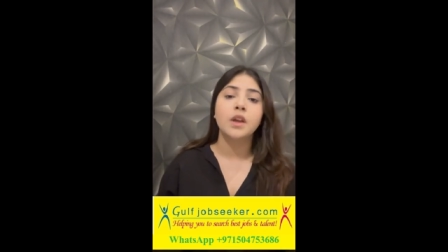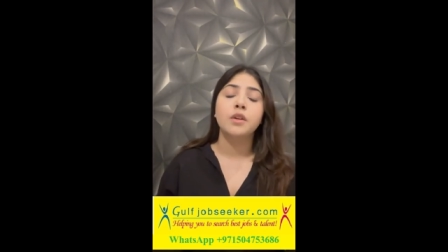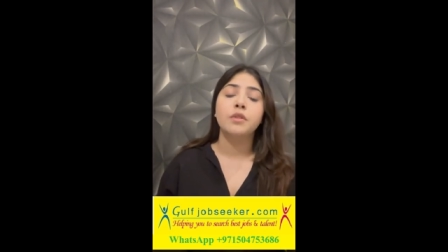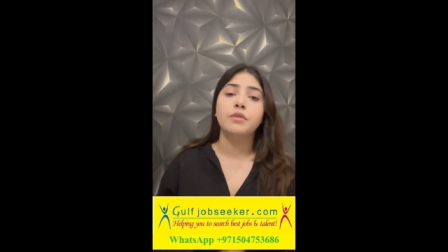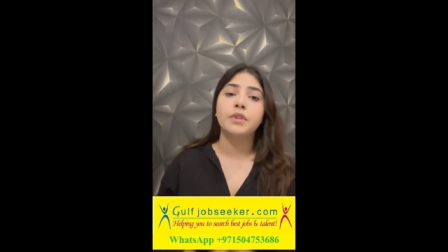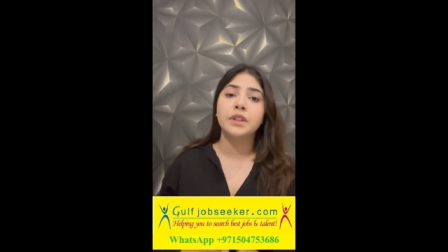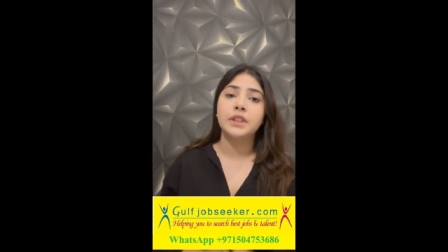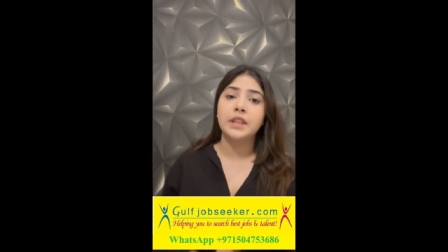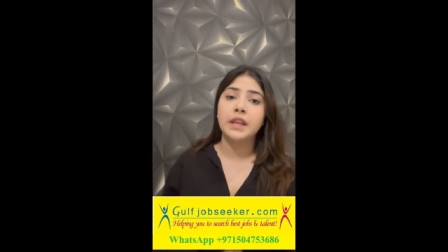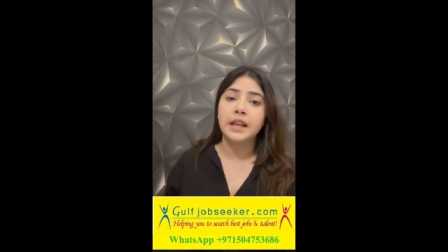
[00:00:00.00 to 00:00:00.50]

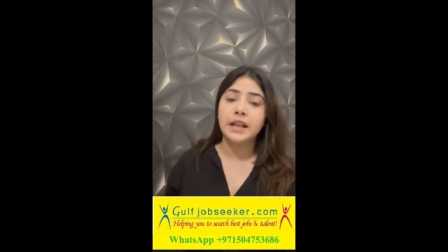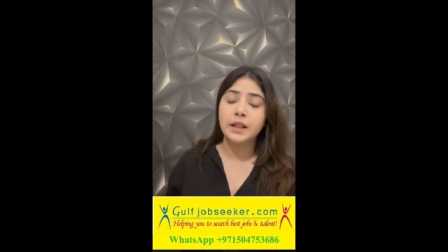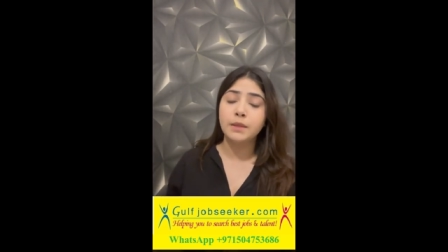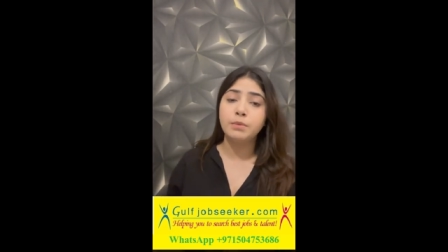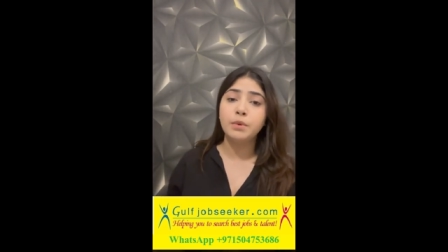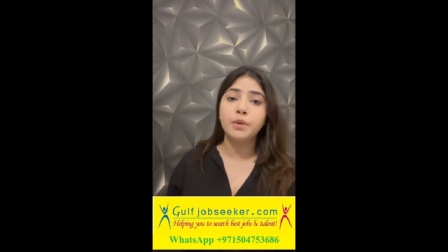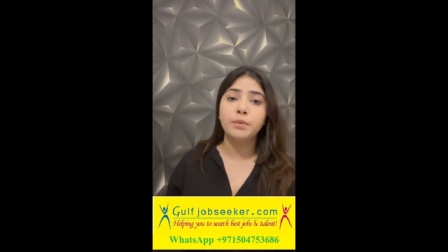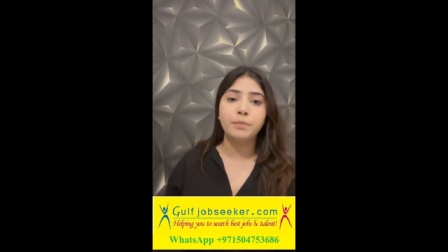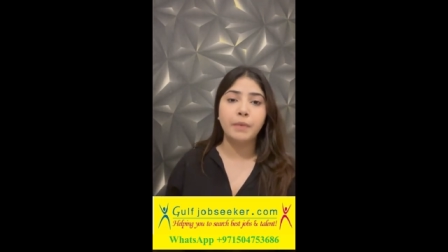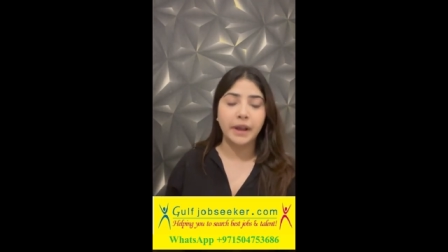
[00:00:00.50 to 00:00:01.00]
with the help
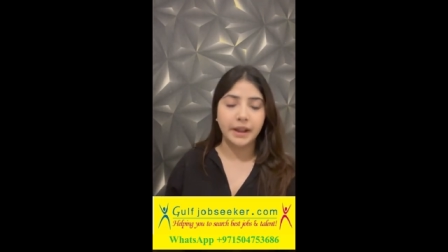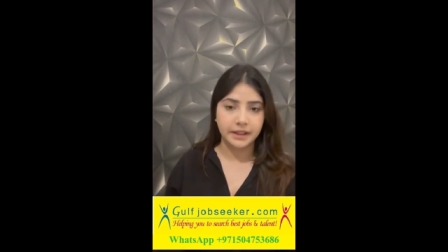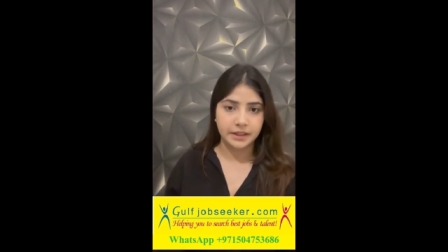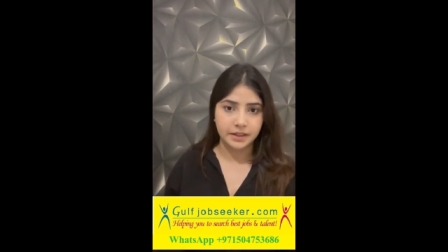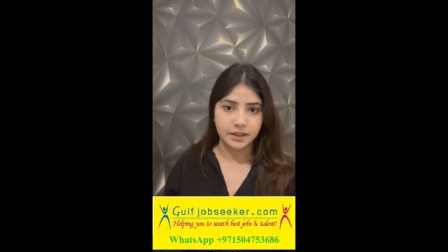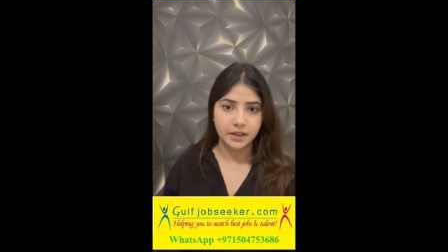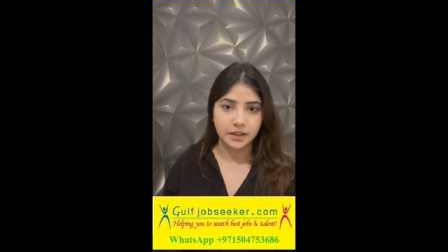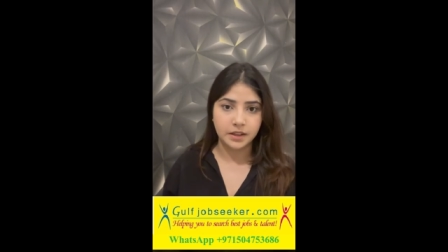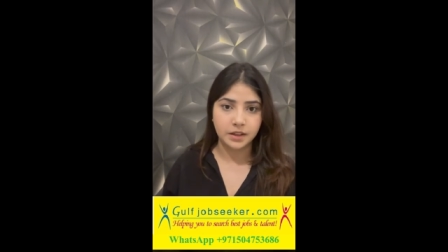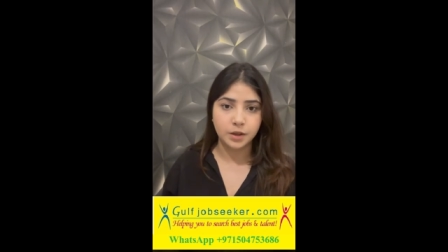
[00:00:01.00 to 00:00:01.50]
of
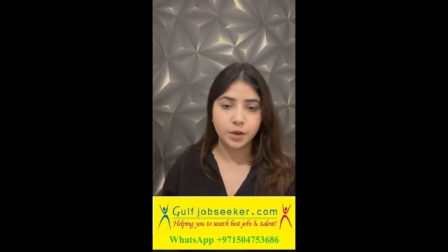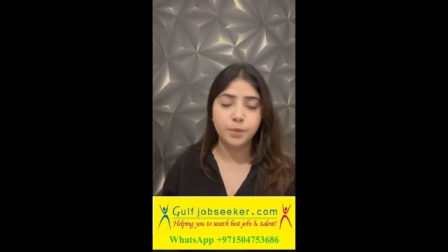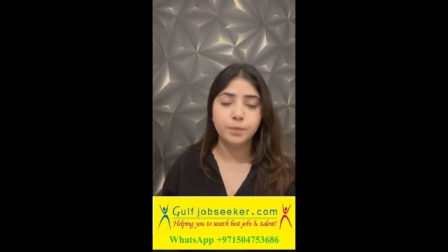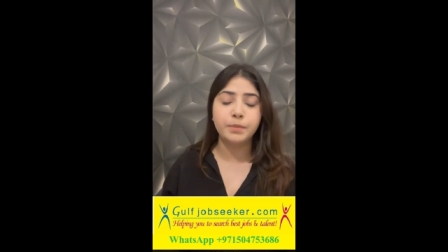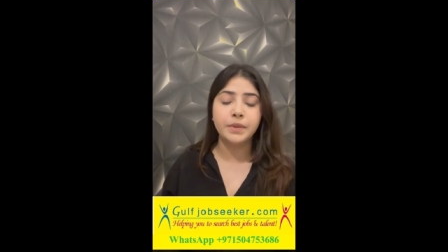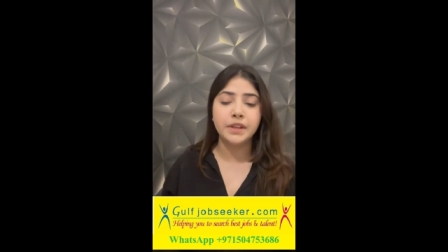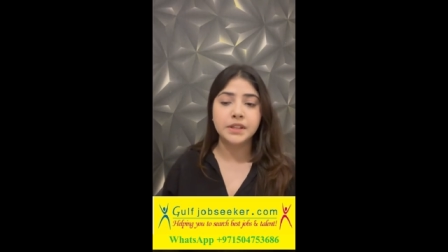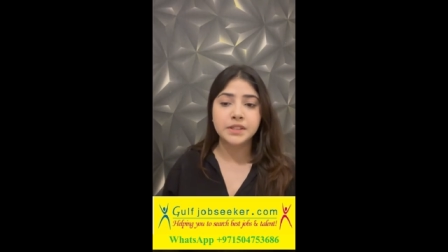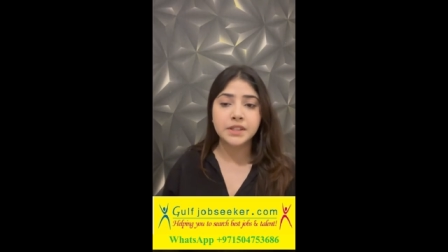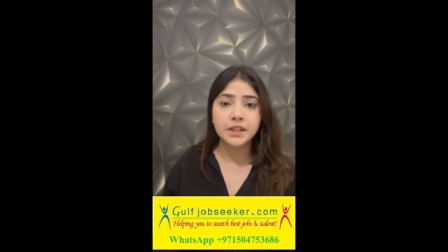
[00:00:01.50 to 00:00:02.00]
Python, you
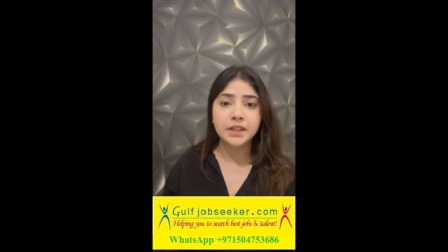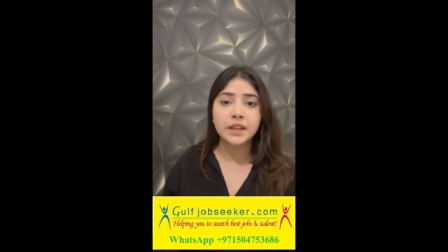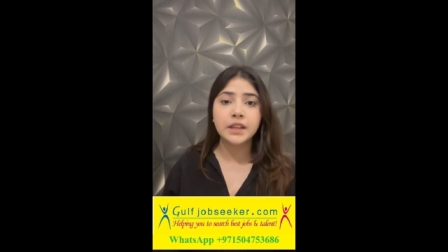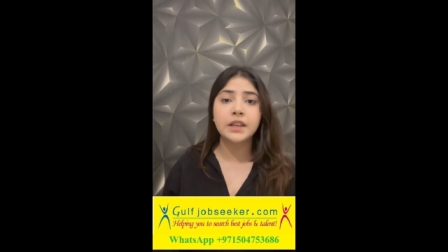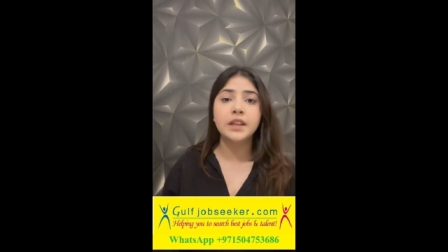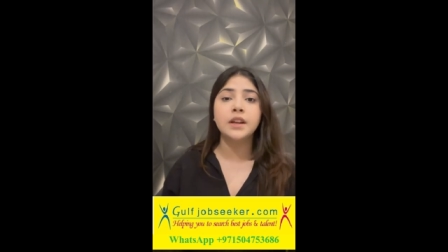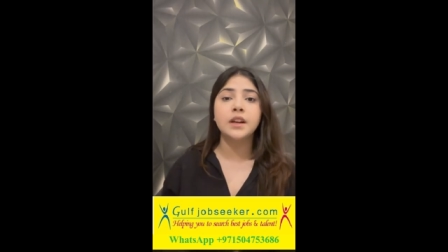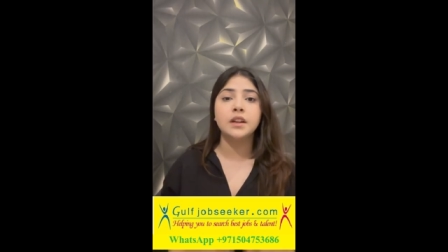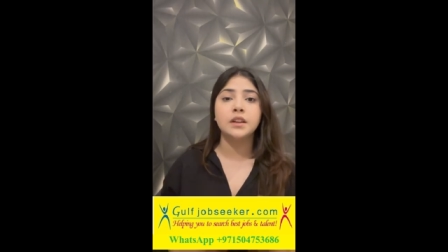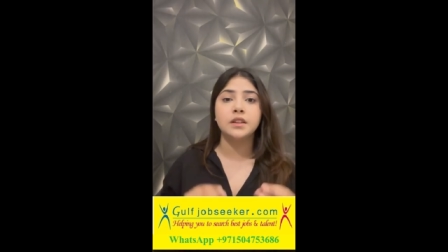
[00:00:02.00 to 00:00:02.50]

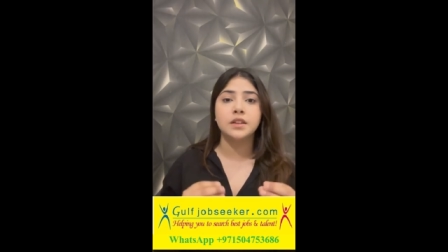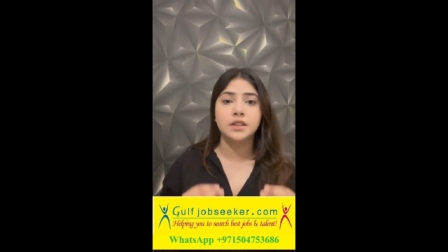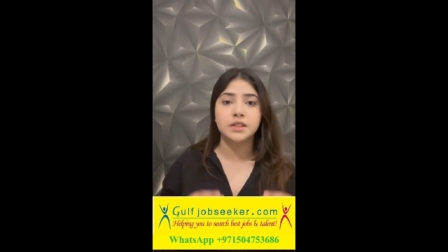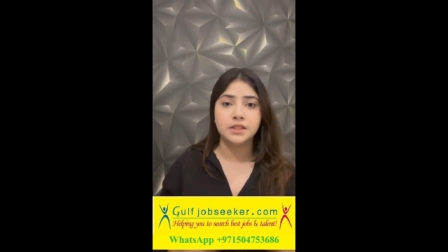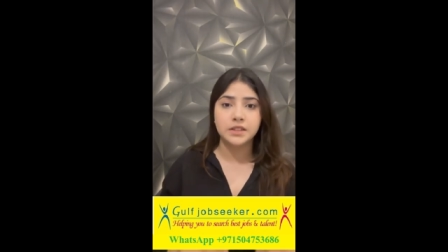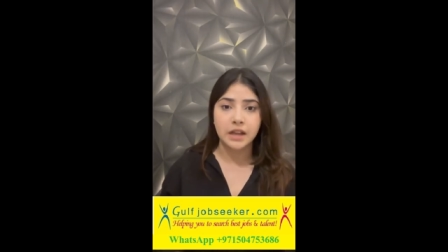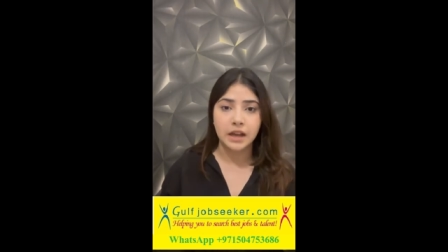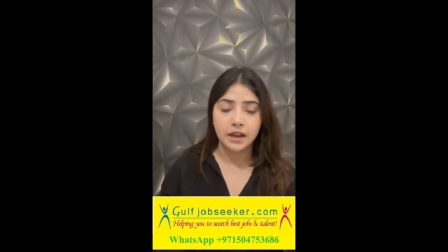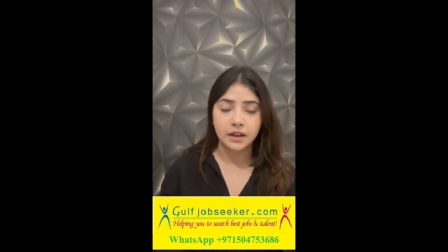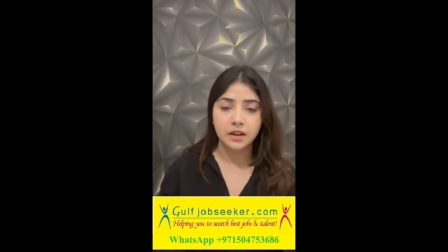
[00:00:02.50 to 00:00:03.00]
basically
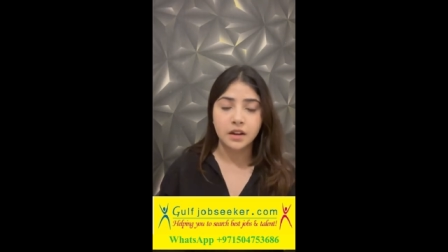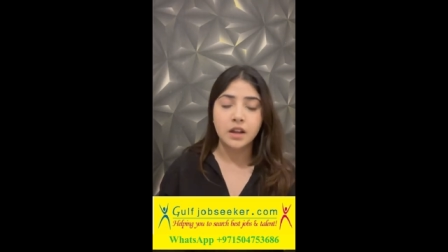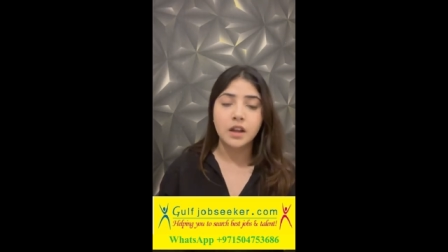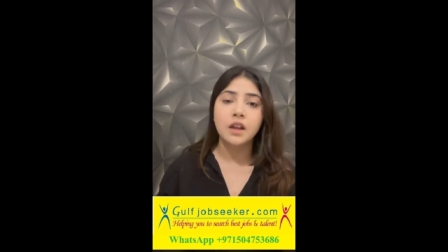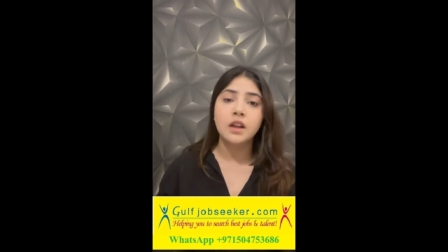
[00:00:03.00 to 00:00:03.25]
understand